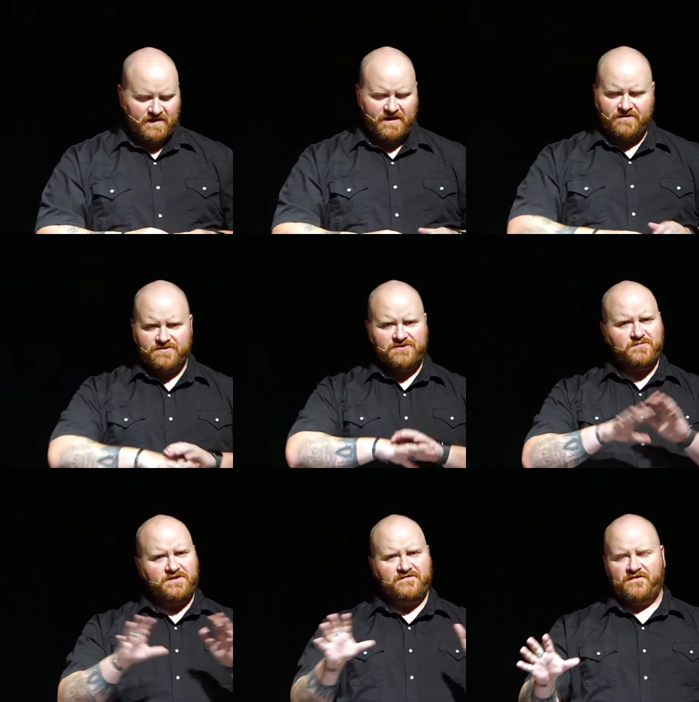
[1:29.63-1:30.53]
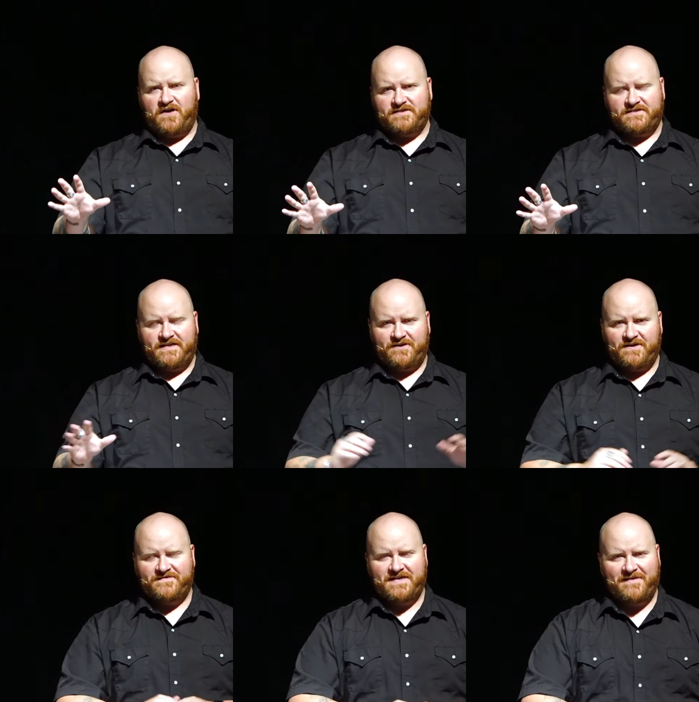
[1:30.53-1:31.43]
And there's so many flaws in that, I
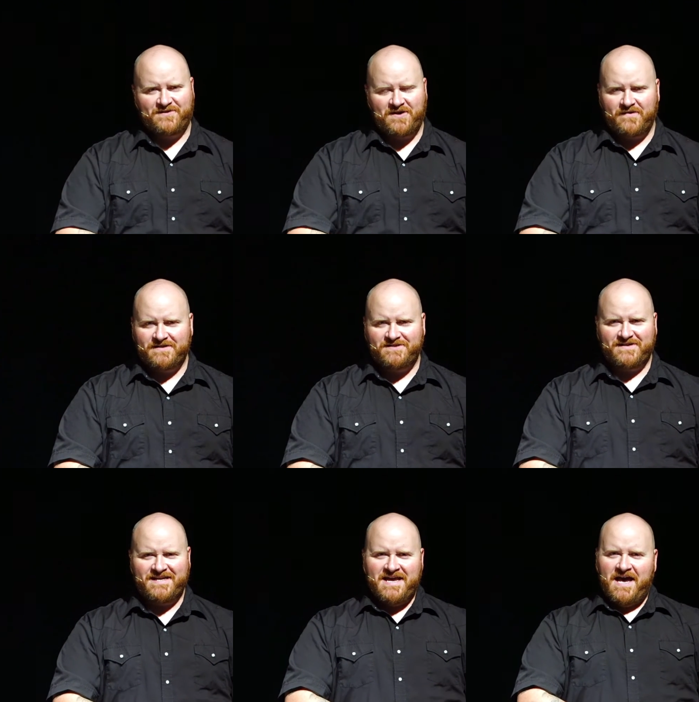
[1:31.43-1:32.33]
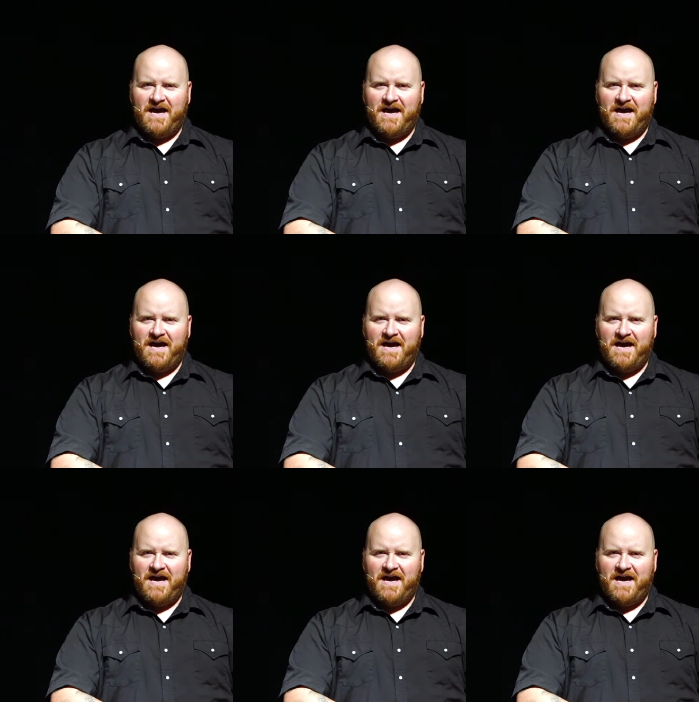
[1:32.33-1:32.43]
don't have time to go into it.